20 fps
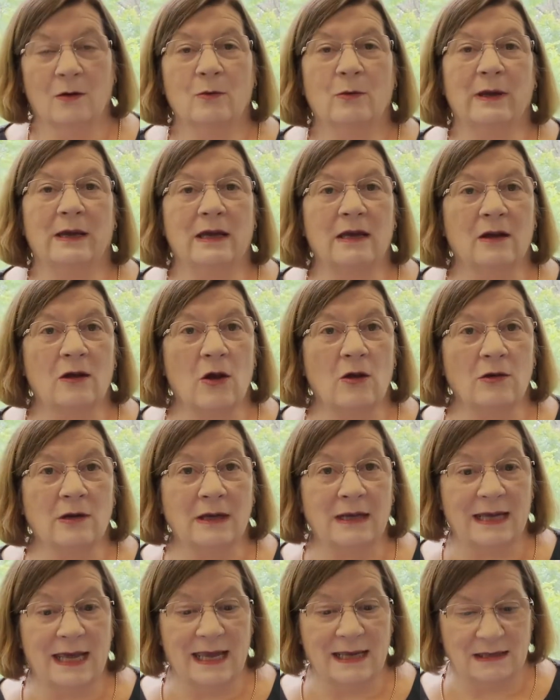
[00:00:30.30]
We can
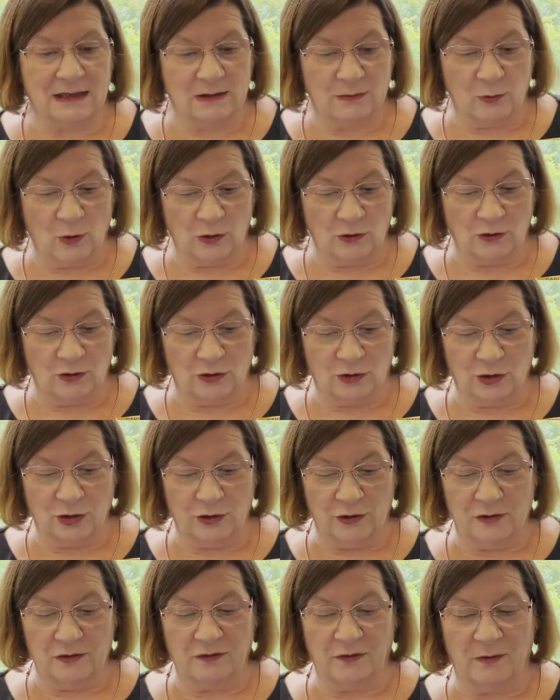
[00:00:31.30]
only guess what to
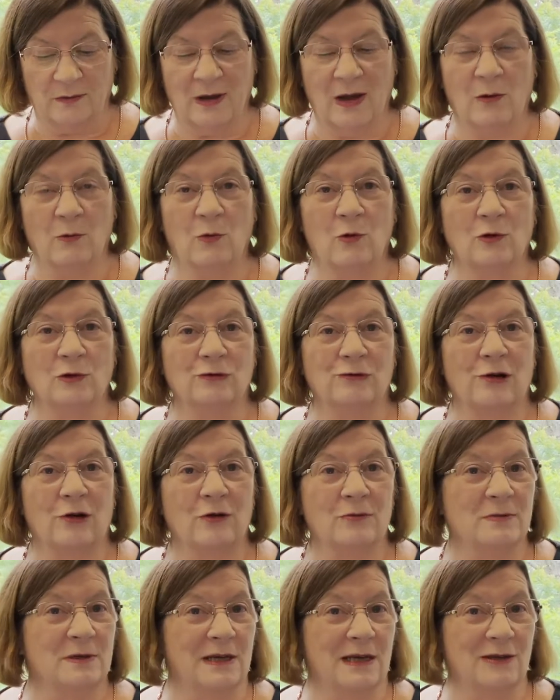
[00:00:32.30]
choose from our
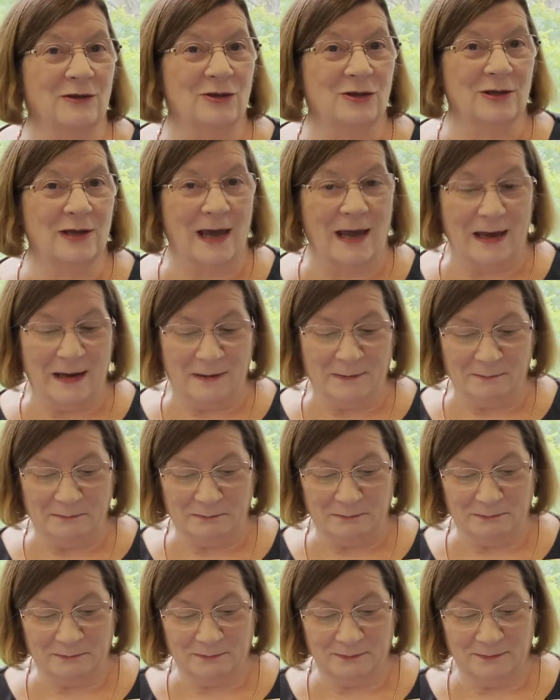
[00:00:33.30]
wardrobes each day.
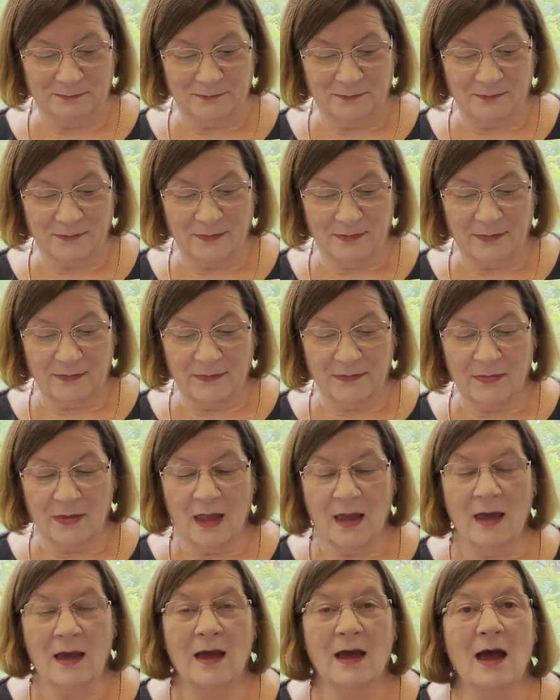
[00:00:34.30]

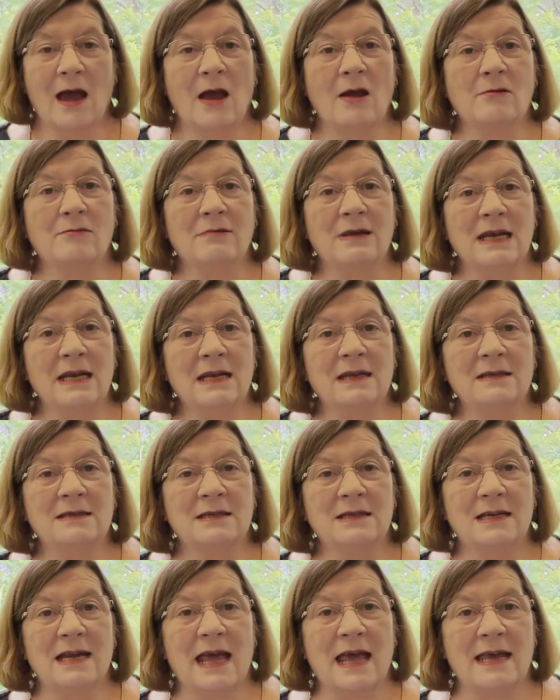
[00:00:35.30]
Our reading
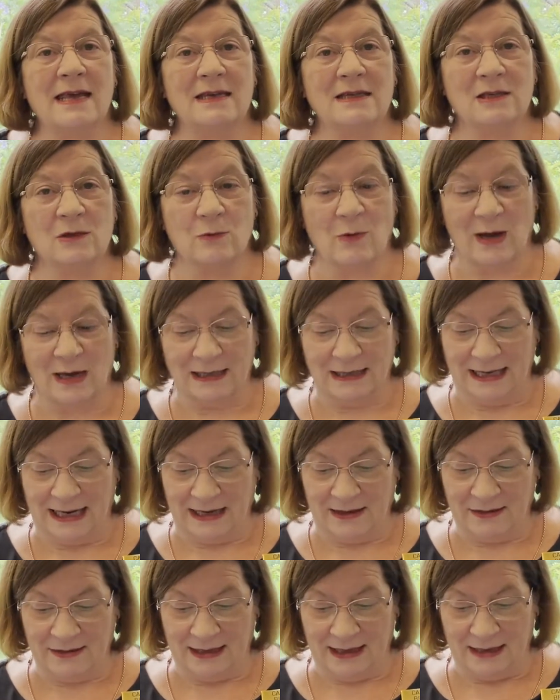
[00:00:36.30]
today is quite
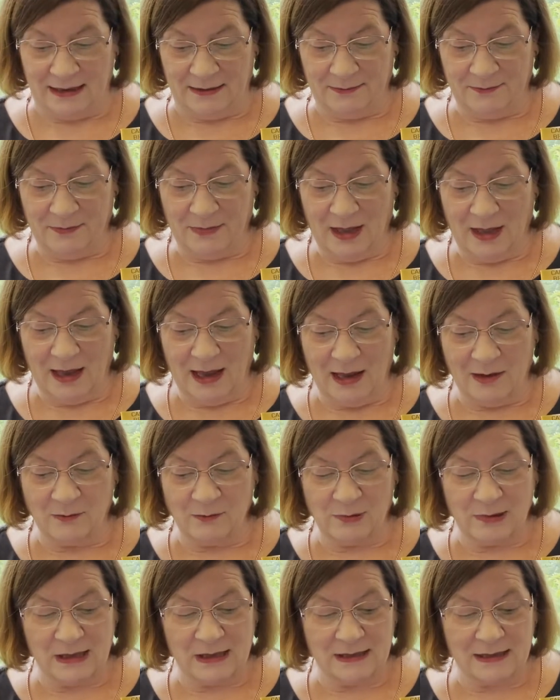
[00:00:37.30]
lengthy and
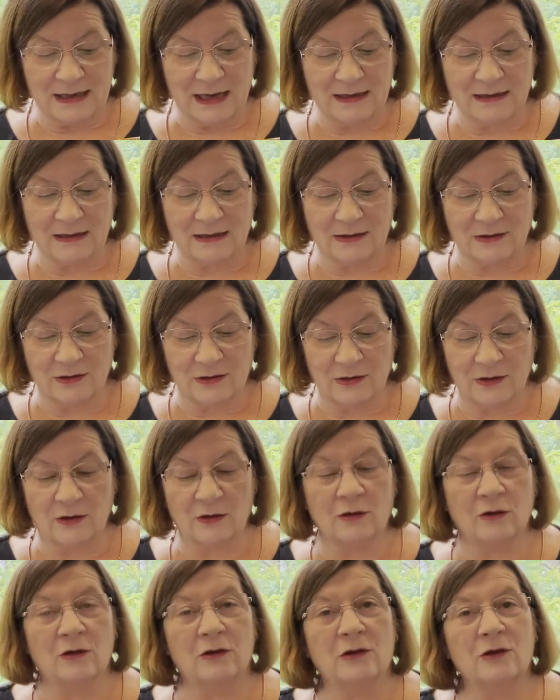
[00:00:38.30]
brings us to the
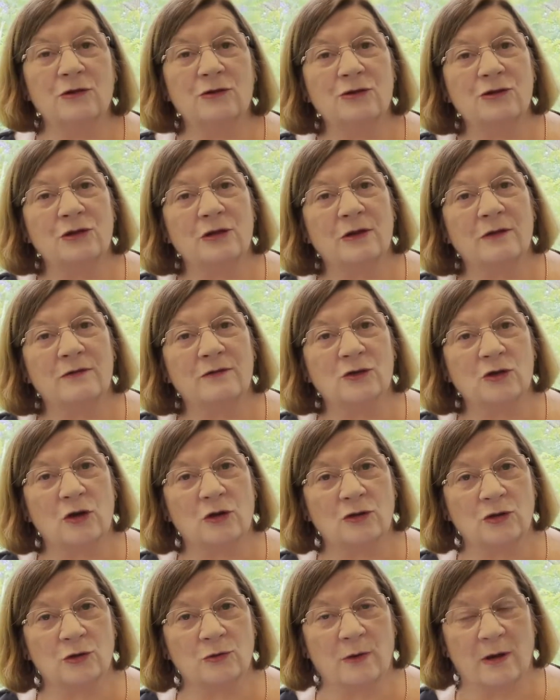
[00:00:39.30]
conclusion of
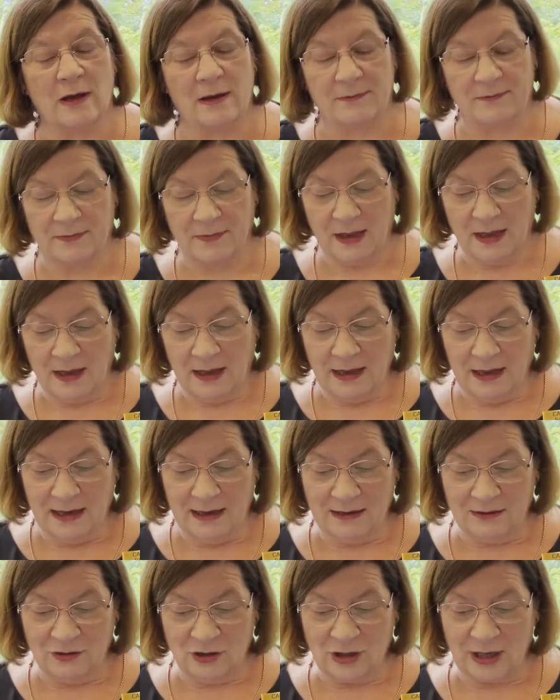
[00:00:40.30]
Joshua
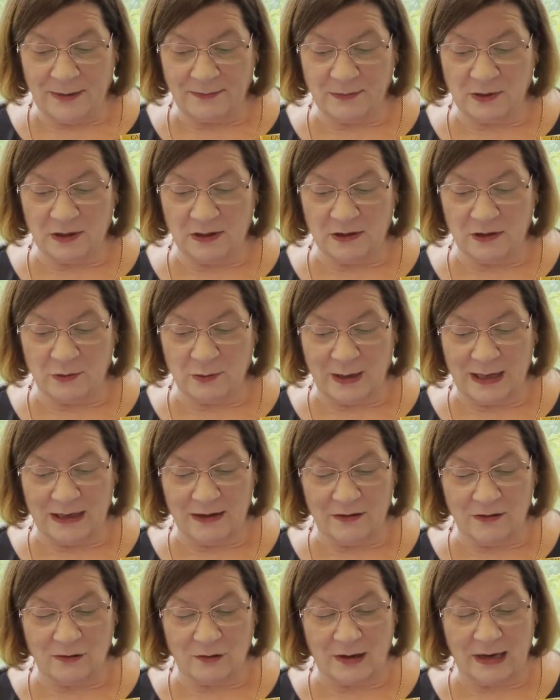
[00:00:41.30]
in chapters
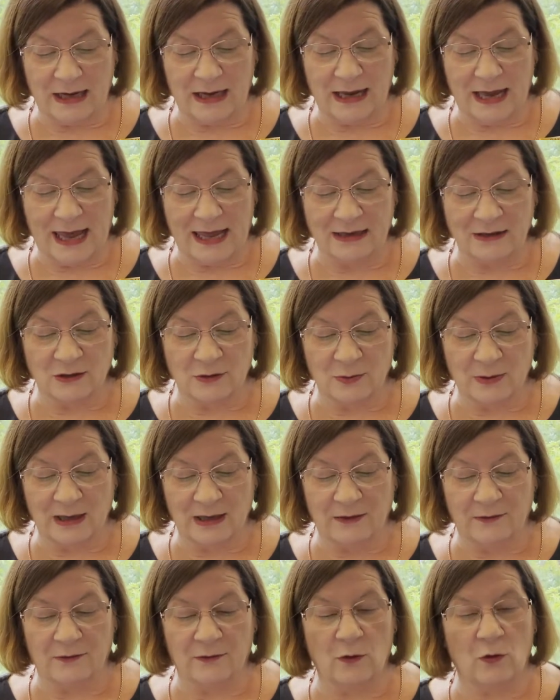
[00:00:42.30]
23 and
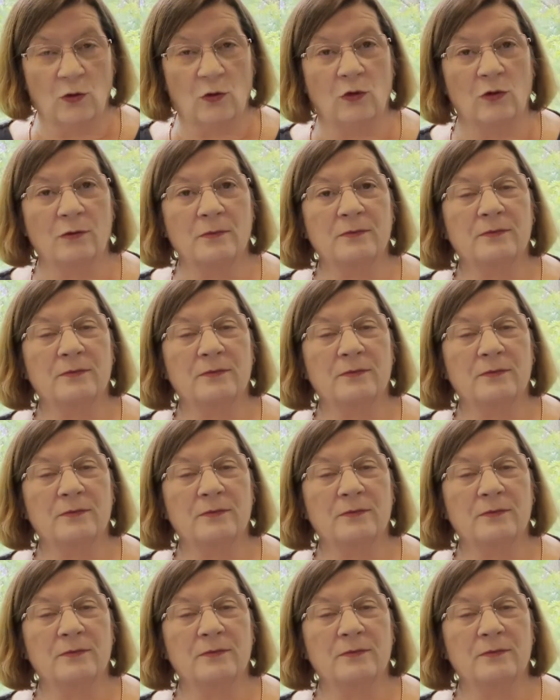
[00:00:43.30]
24.